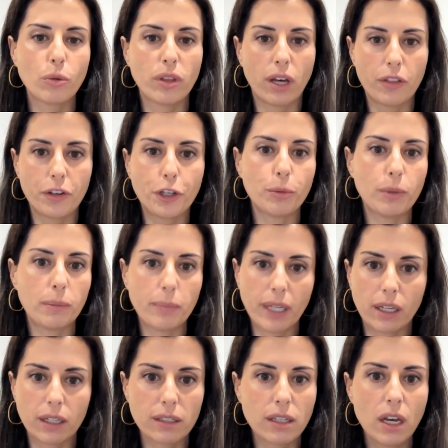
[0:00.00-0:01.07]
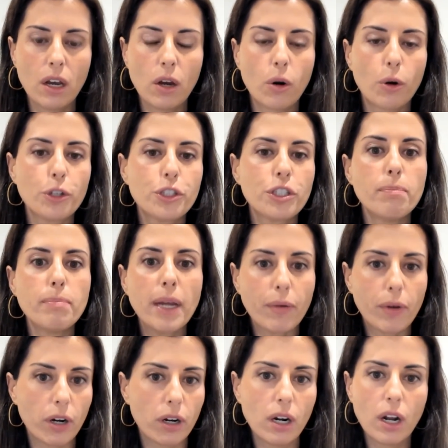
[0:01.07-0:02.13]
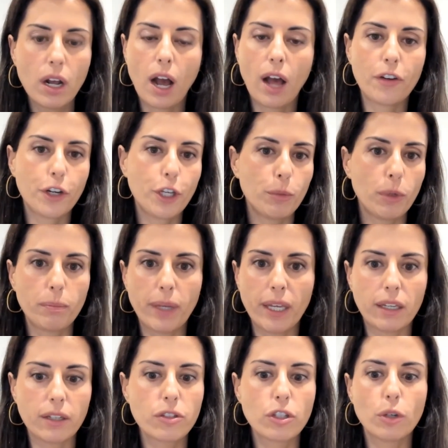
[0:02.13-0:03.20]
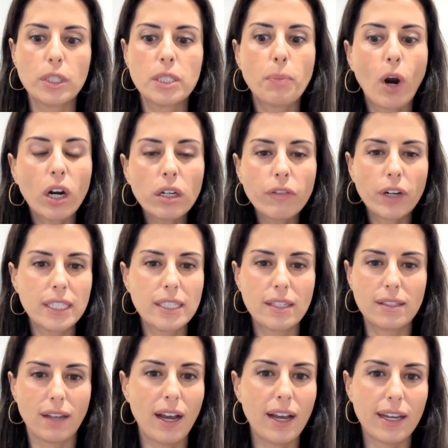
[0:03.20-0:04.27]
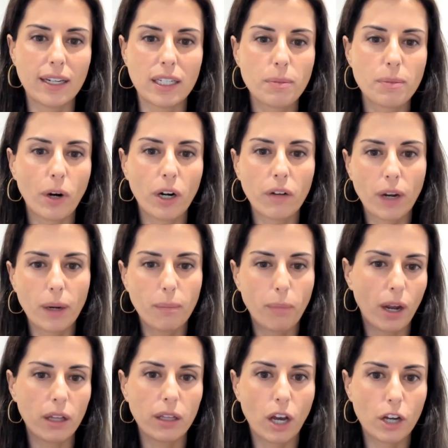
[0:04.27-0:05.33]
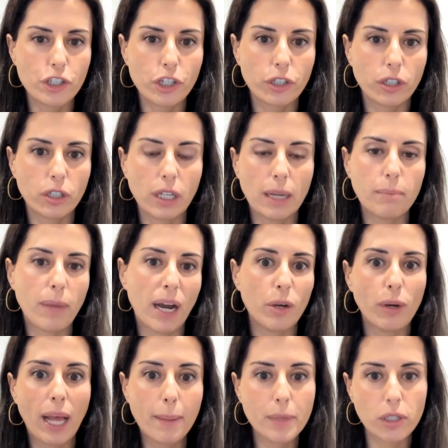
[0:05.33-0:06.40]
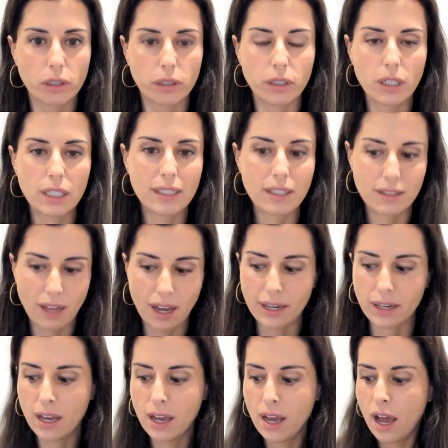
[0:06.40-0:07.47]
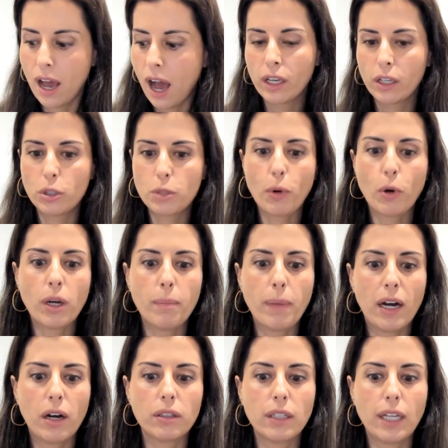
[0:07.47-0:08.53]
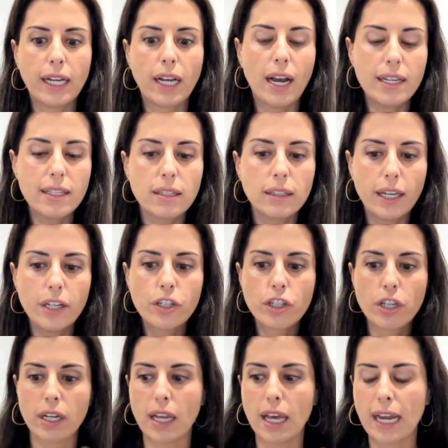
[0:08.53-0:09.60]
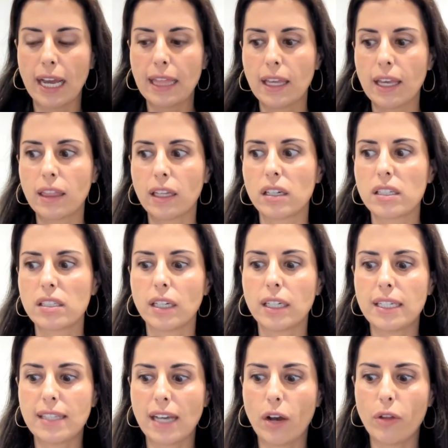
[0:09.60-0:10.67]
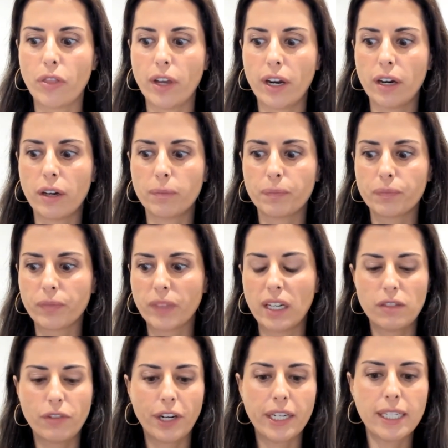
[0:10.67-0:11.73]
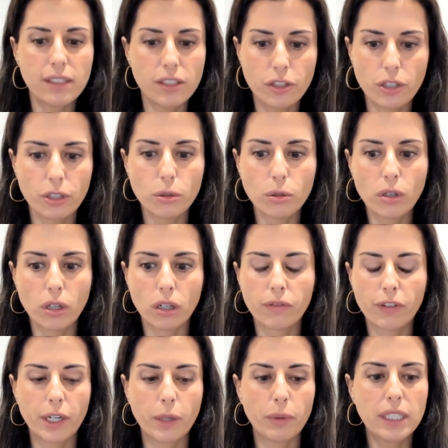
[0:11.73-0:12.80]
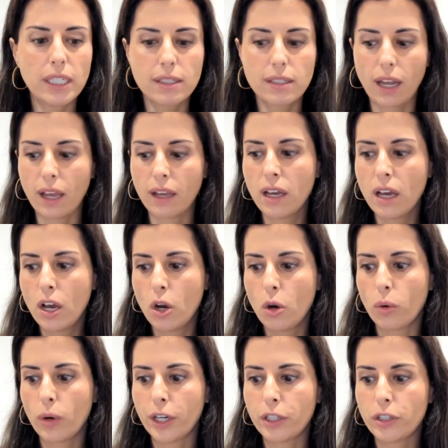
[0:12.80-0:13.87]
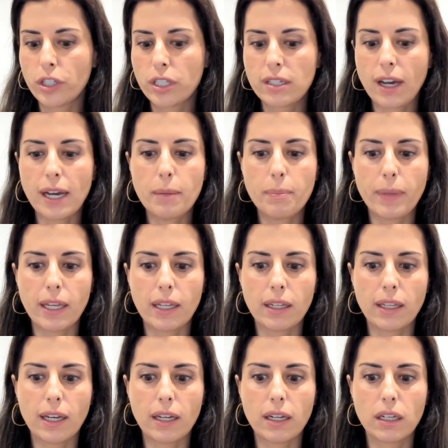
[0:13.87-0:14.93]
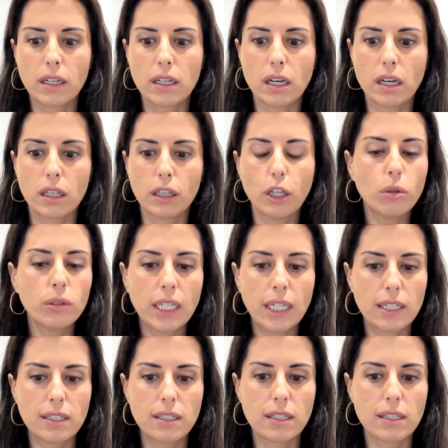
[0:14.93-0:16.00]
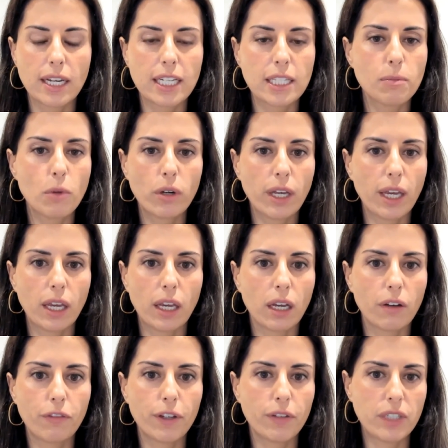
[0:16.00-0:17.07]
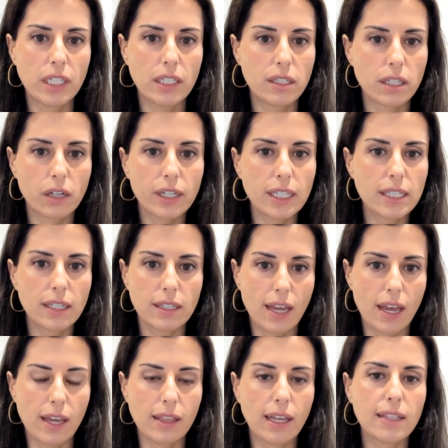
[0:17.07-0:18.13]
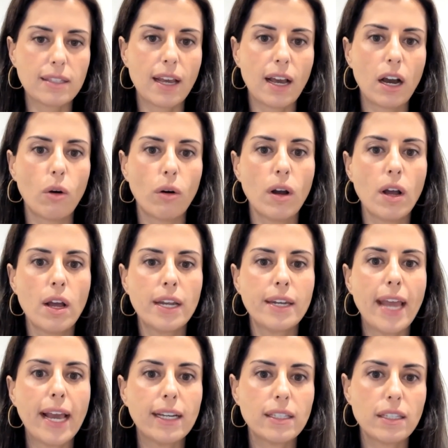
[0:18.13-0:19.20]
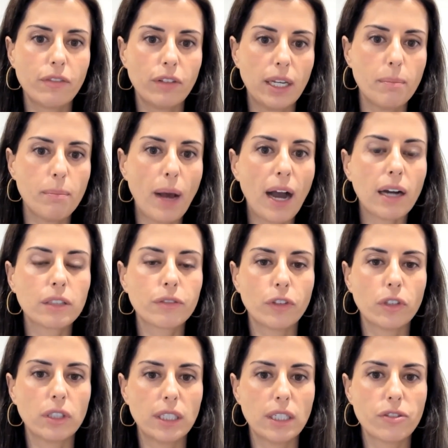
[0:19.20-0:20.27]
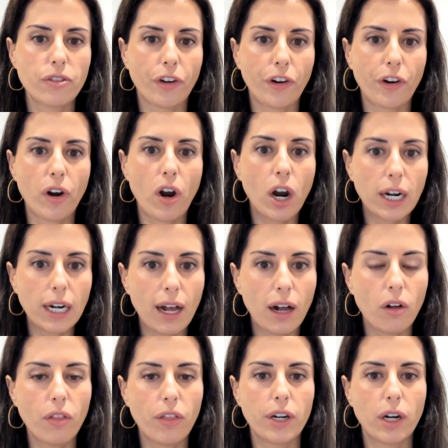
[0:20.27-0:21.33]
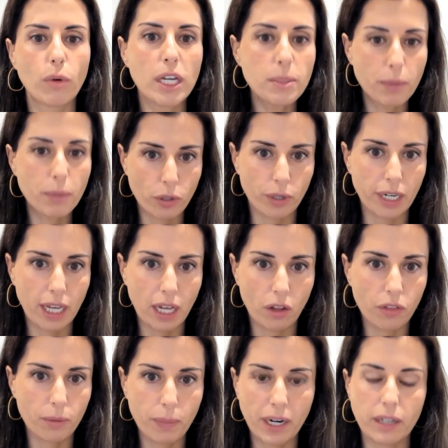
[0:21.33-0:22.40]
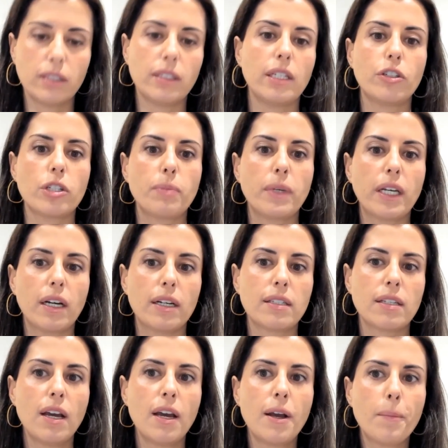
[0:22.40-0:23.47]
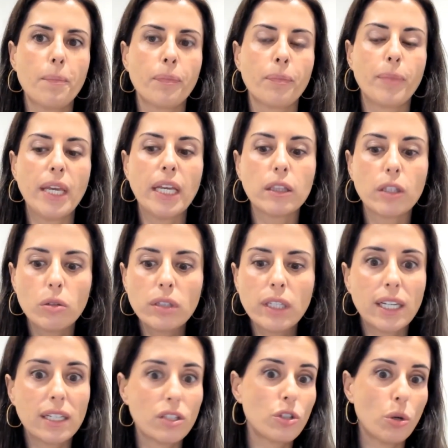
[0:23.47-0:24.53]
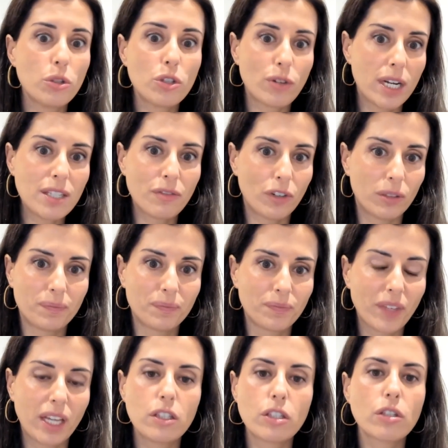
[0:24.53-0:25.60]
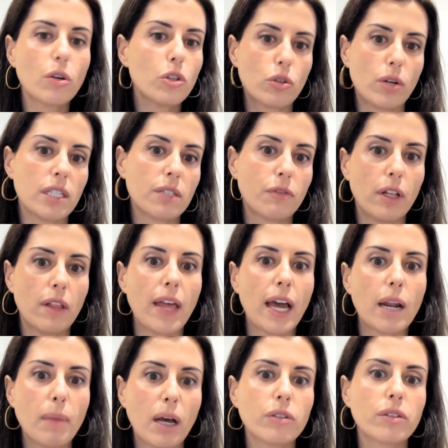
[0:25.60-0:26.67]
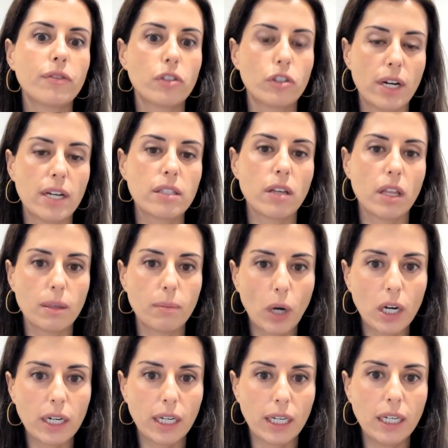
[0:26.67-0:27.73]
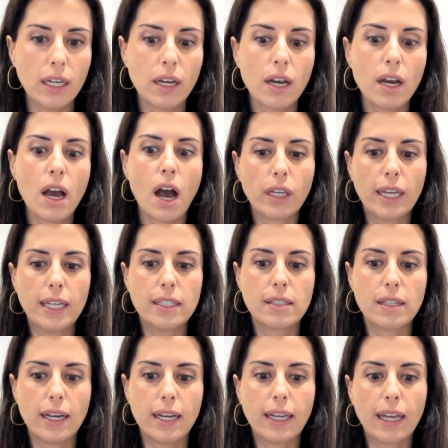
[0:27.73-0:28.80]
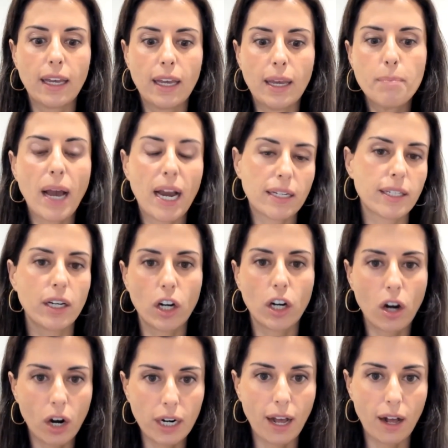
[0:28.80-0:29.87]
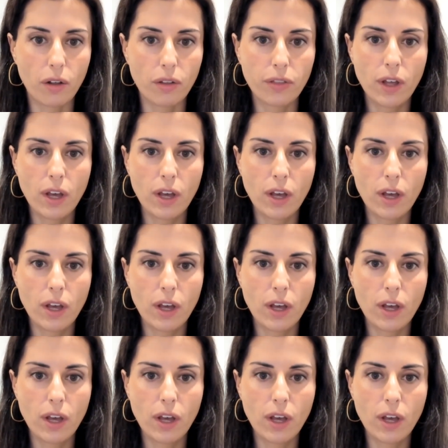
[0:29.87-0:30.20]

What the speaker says: with other human beings or to mirror other human beings. So it's part of our design. It's part of our biological and biochemical design. You spoke about like isolation, and I think there are studies out there, and it's very easy to Google for anyone listening, where you just type in that loneliness is like smoking 15 cigarettes a day. That's how negatively impactful it is on our heart health and our respiratory health, apparently, just because being lonely is so stressful. It's so stressful. And that amount of stress on the body is like impacting our heart health.